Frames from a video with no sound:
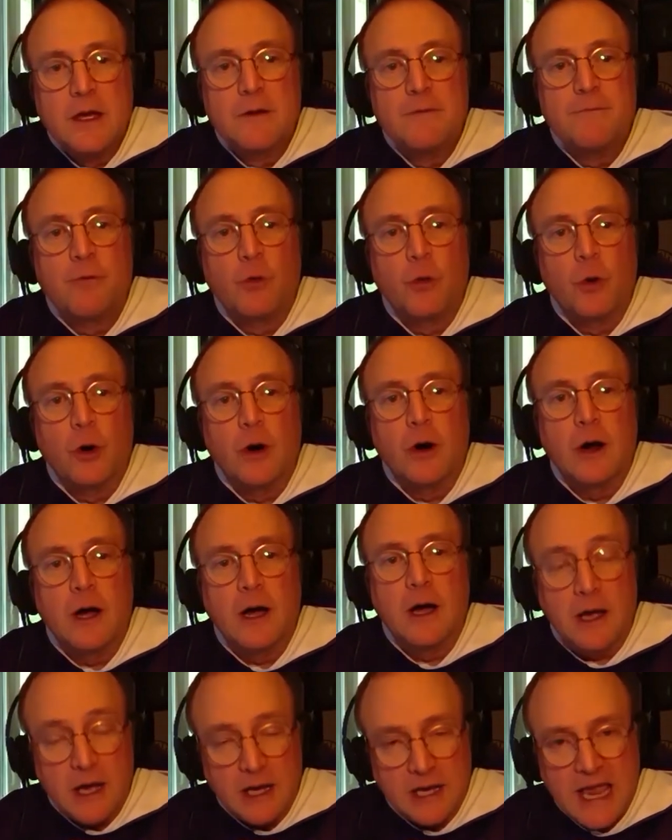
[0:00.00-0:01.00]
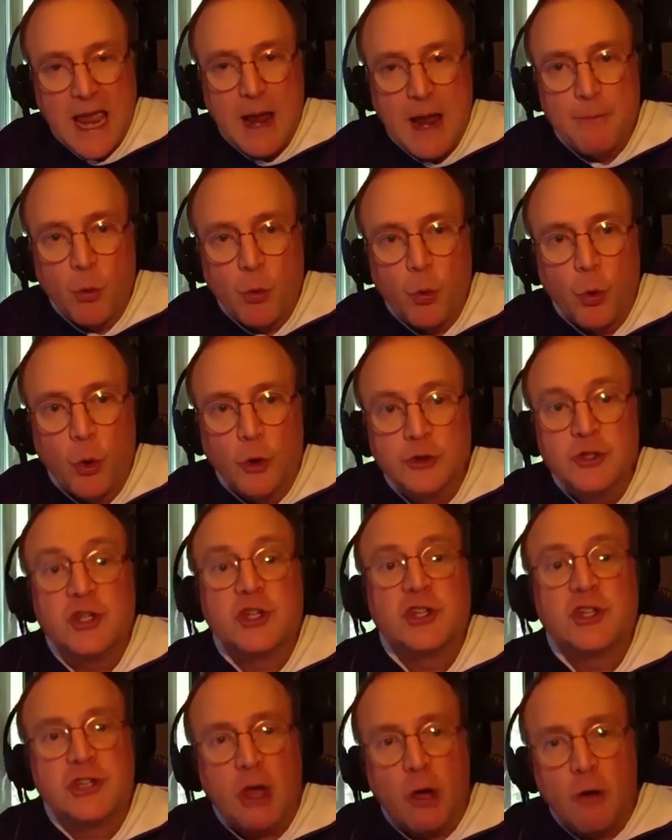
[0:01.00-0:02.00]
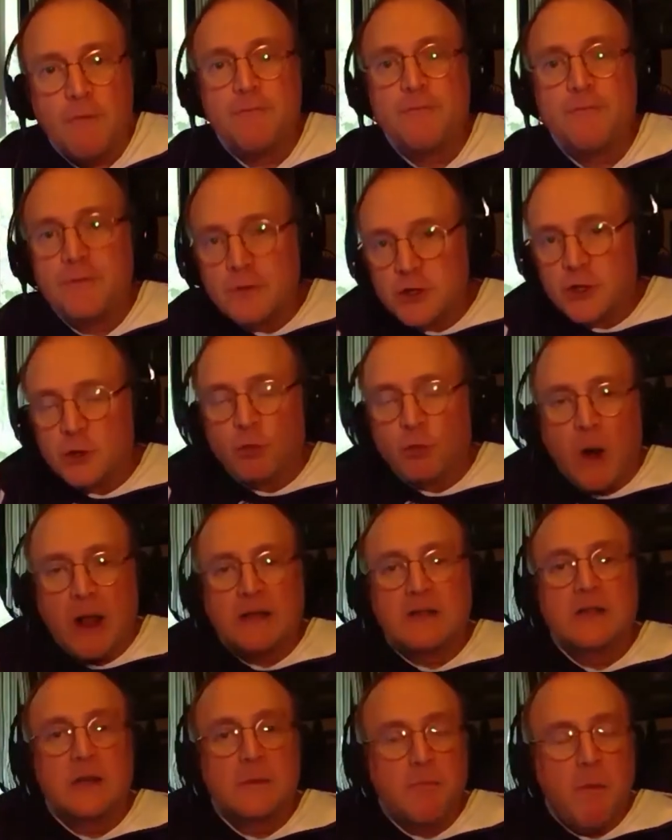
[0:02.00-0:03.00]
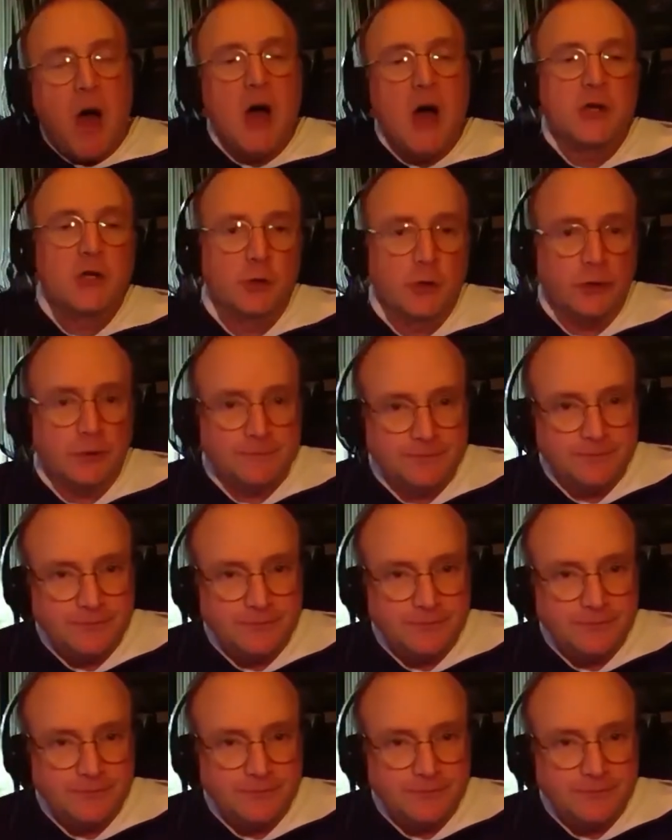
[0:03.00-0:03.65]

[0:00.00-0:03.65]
for a Gamma World self-directed module.